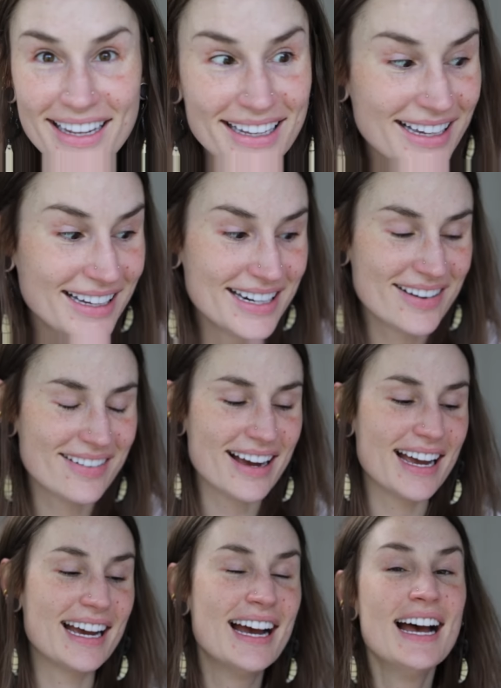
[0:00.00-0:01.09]

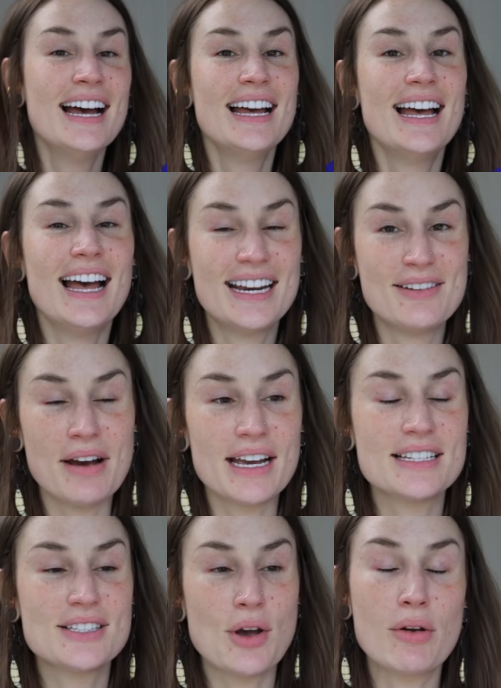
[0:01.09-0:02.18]
anyway, Anyway,
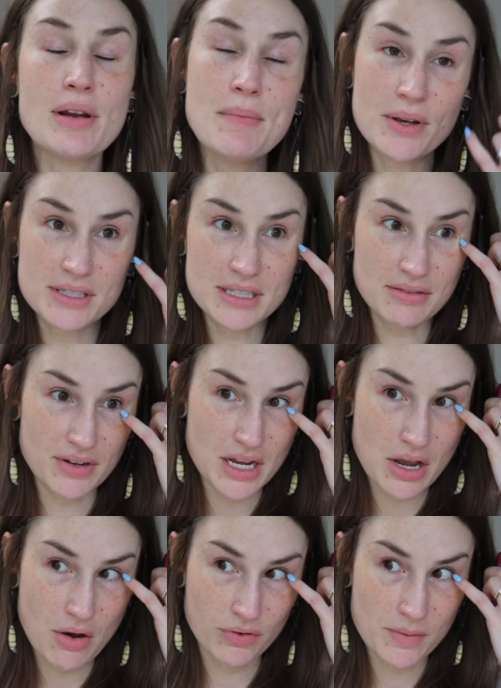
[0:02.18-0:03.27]
so I reposted a video